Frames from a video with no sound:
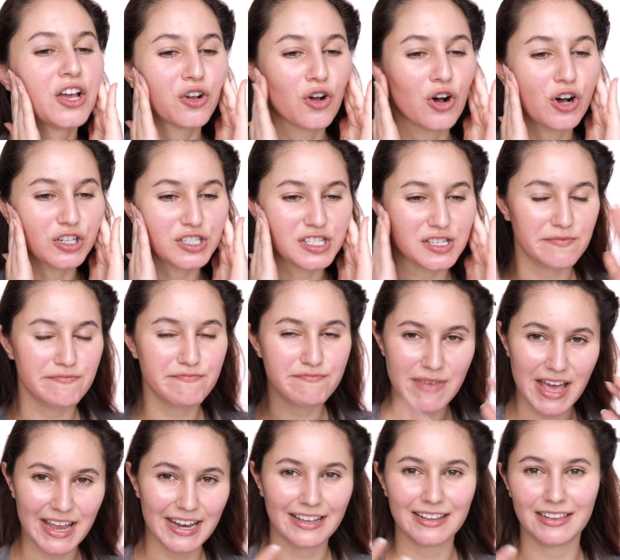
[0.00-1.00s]

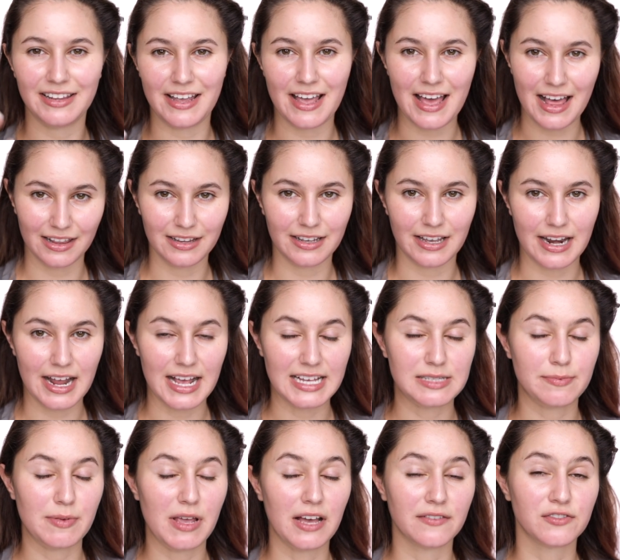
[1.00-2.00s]
cosmetically elegant
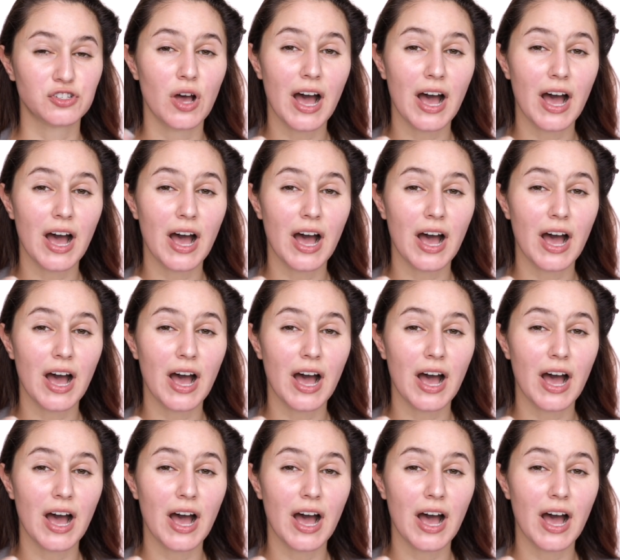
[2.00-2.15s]
SPF.